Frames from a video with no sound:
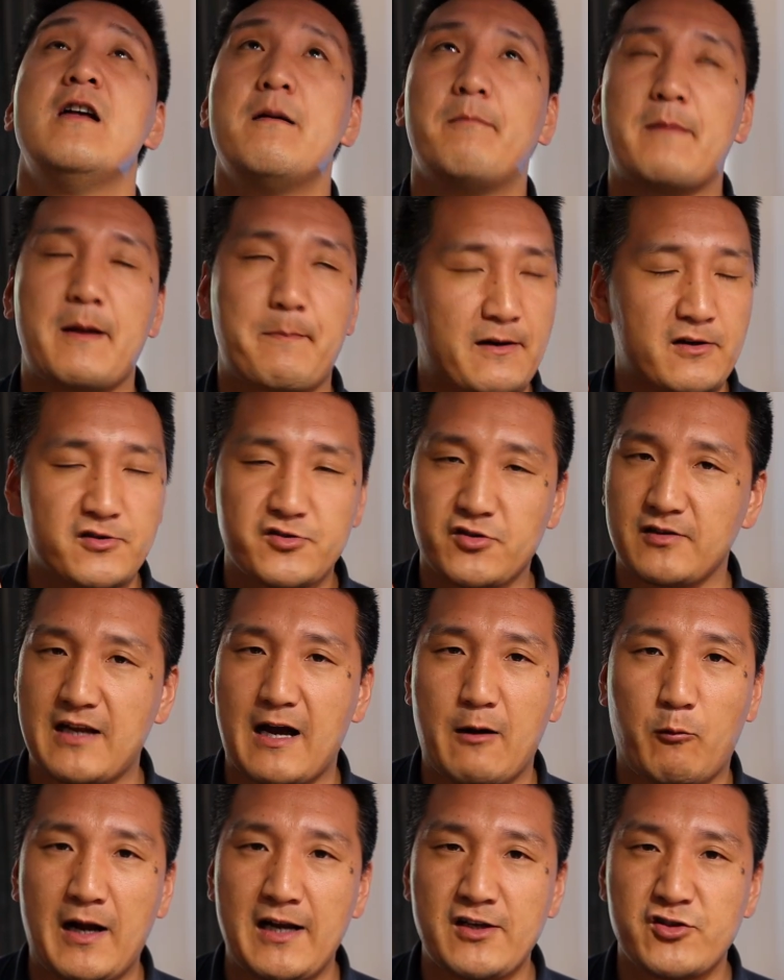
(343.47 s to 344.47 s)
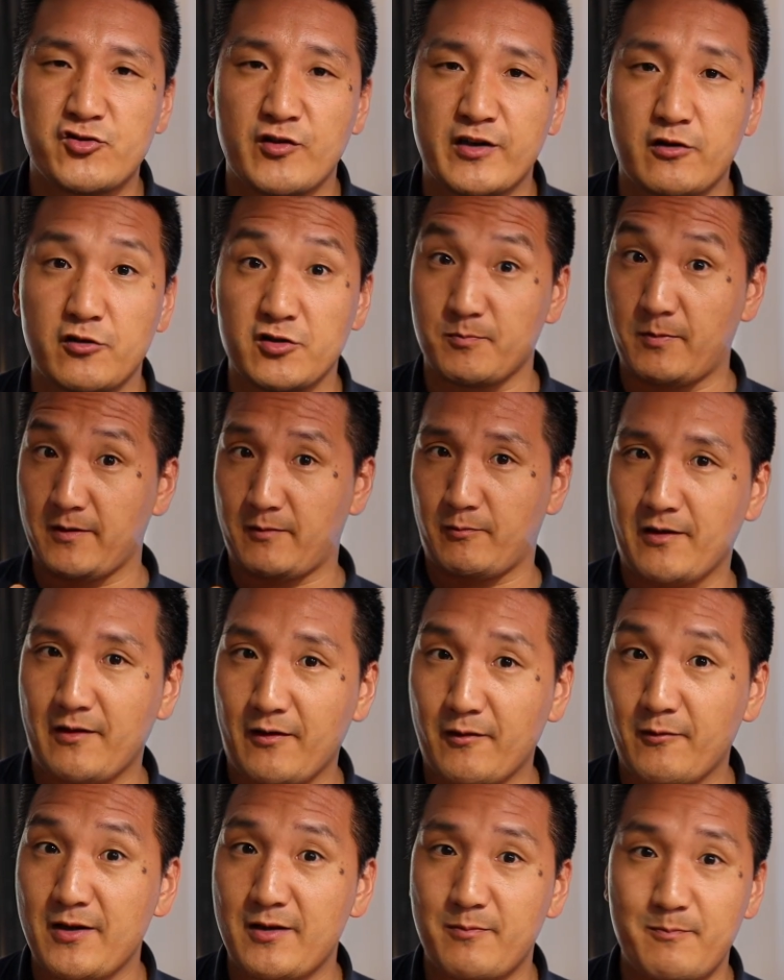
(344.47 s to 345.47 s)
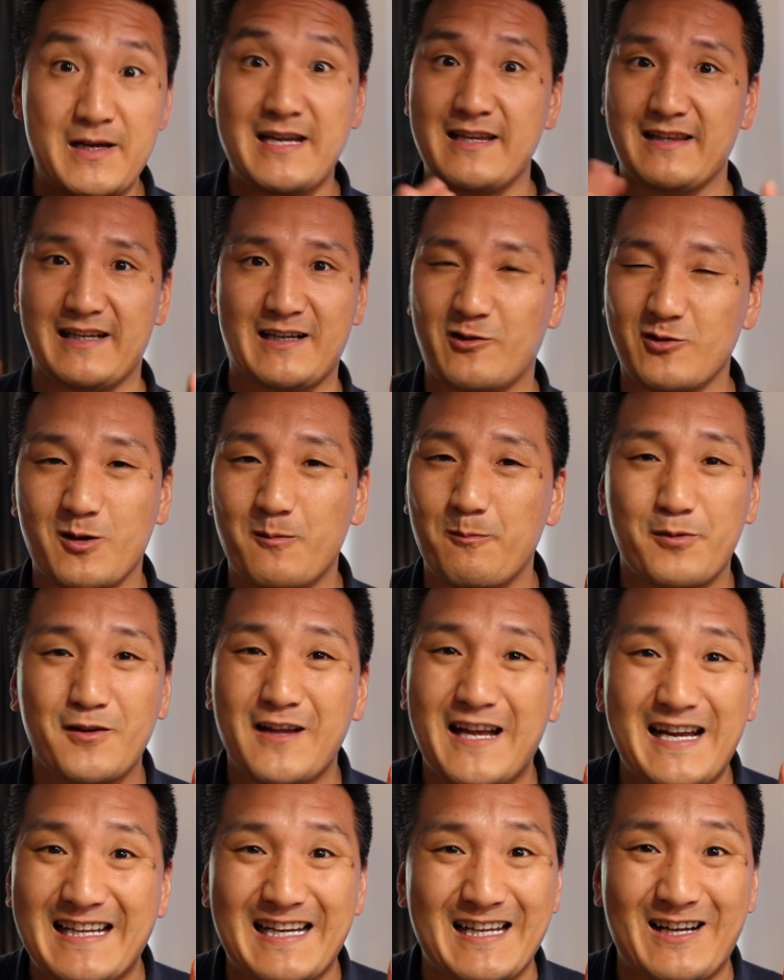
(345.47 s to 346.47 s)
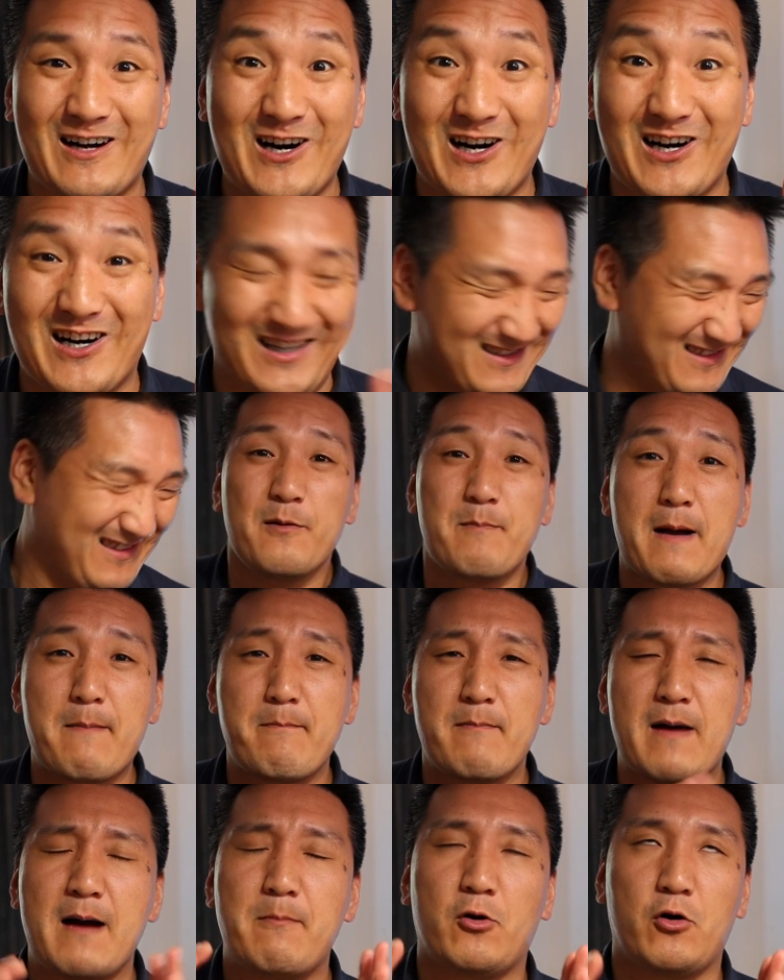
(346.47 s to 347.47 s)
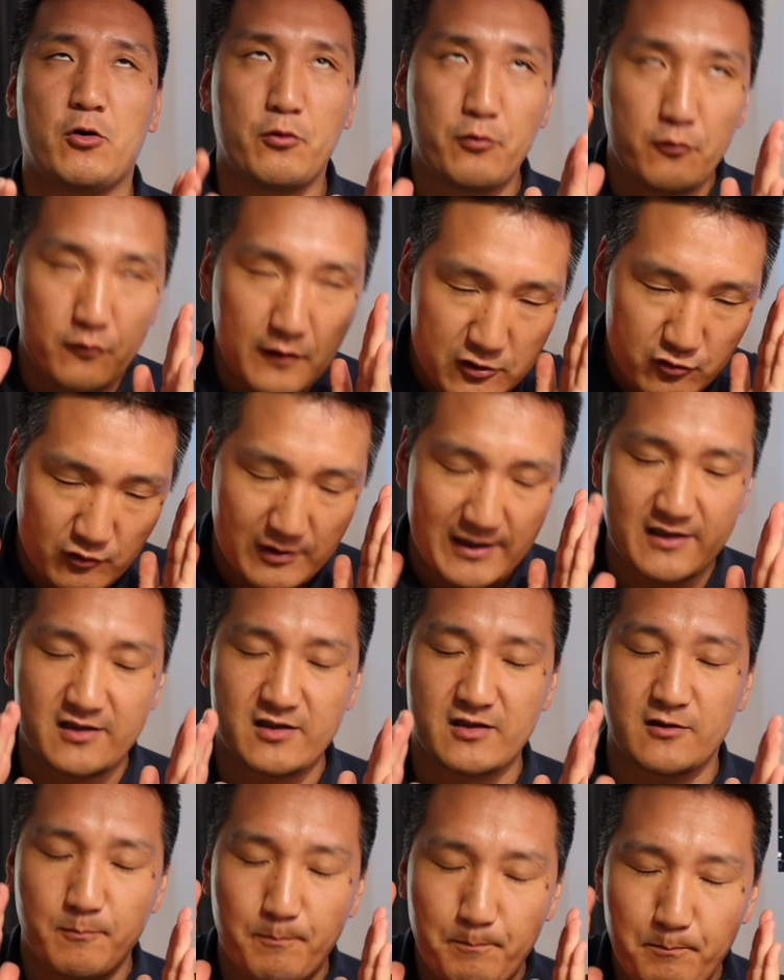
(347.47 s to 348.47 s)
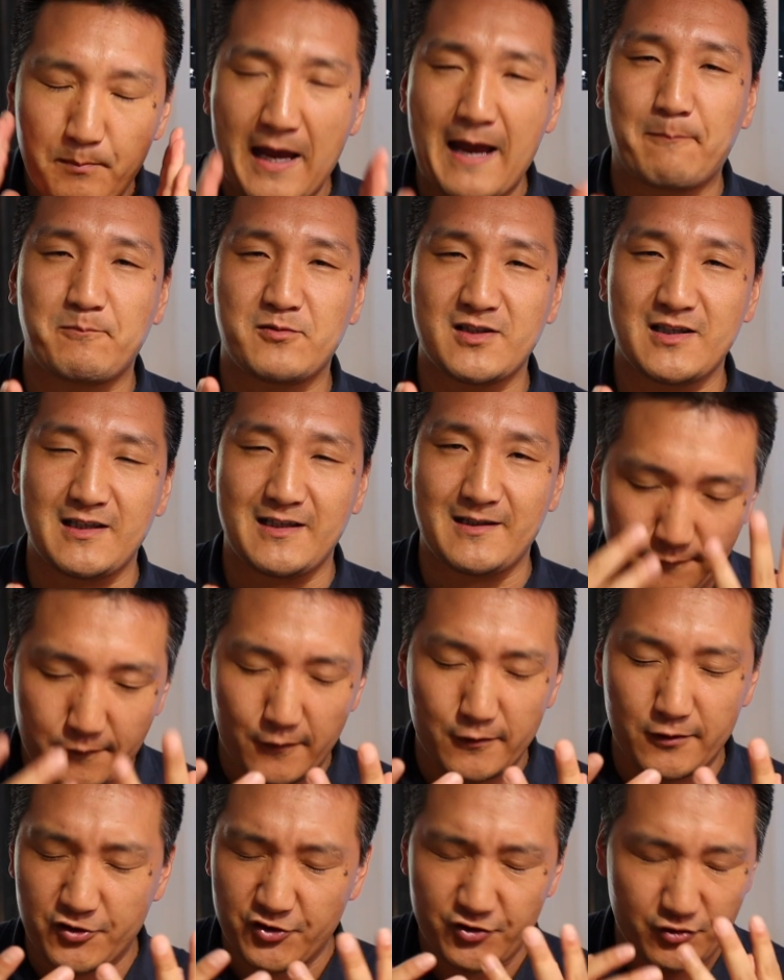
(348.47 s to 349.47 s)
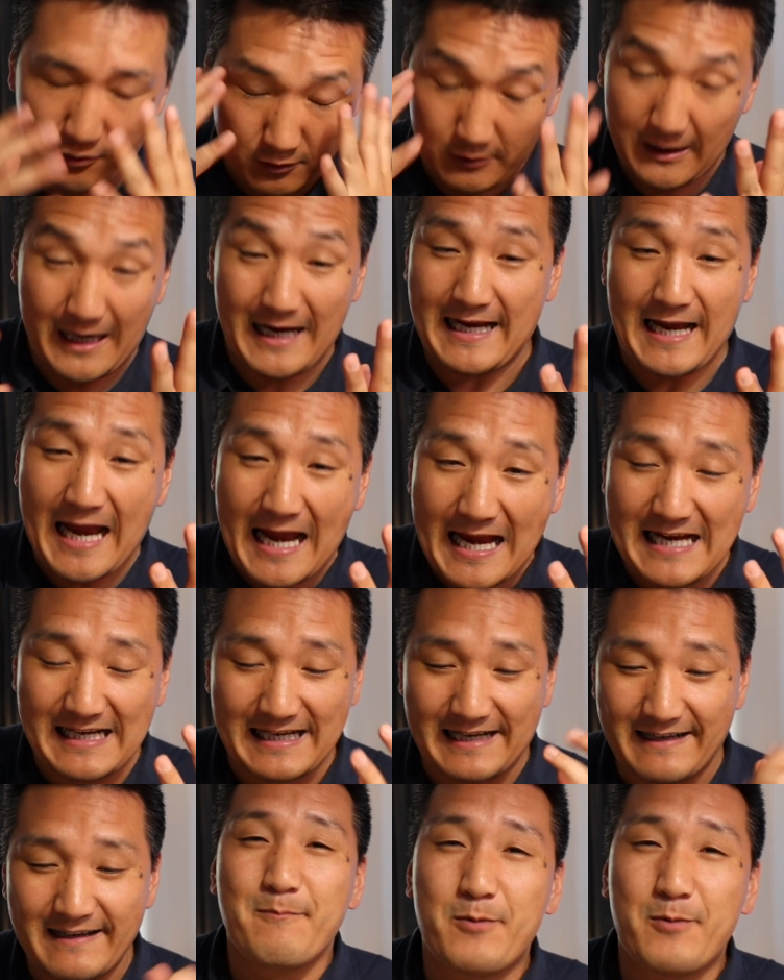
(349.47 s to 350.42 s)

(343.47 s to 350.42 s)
My parents are not wine drinkers, but when they're with me, they don't complain at all. My mom only drinks Pepsi, full of sugar. I hate it.